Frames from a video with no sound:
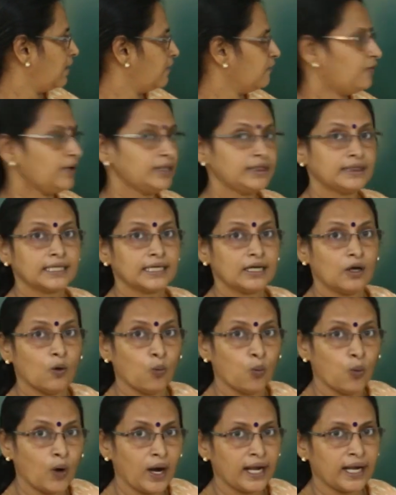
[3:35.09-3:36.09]
with
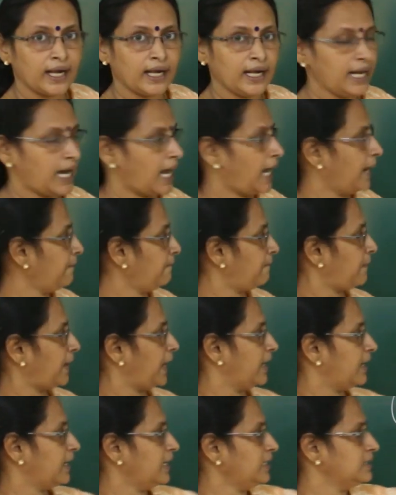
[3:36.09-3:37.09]
1, I am
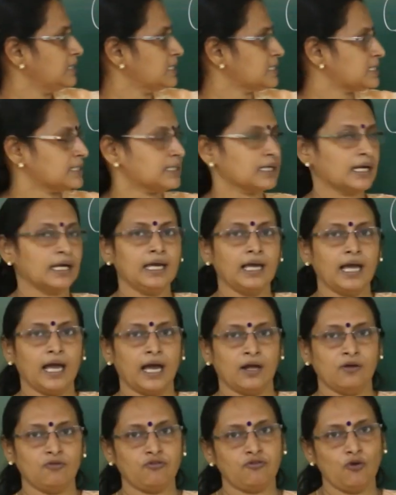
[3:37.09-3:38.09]
pairing this 3
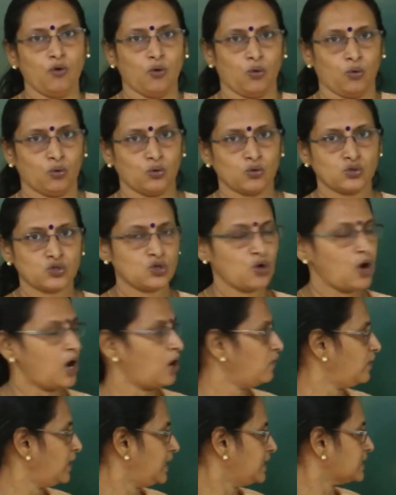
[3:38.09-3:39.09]
and 4. So,
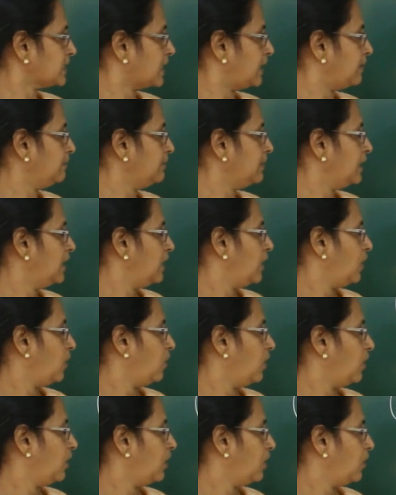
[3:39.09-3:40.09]
how will it come?
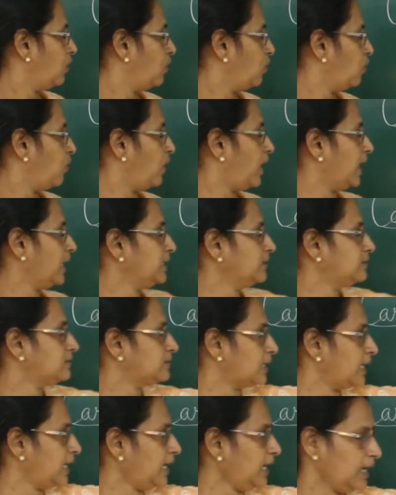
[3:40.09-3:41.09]
1,
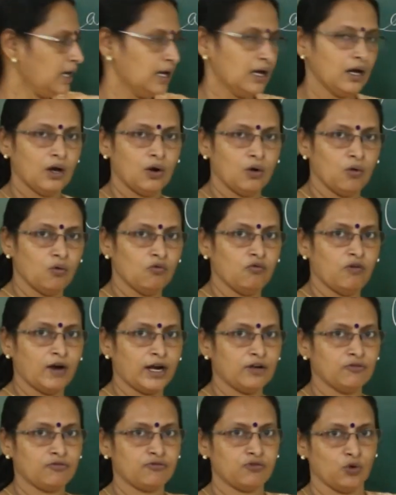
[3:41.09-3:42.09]
3,
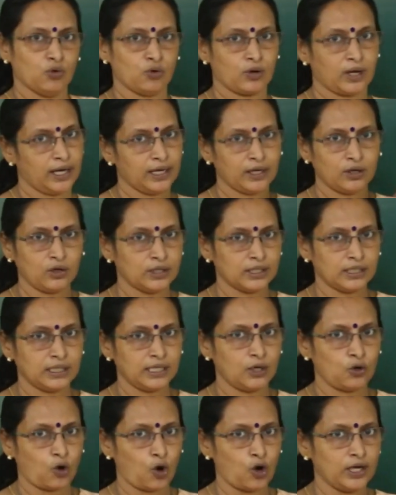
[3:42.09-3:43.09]
1, 4. I got an
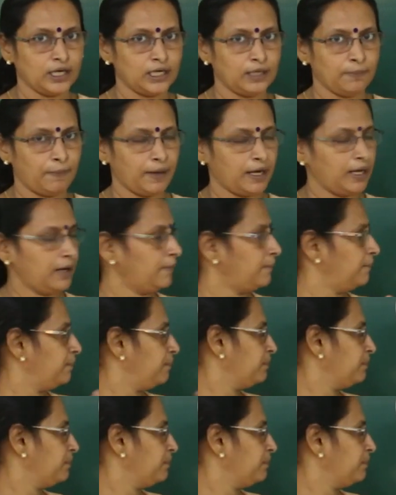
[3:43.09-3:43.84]
ordered pair.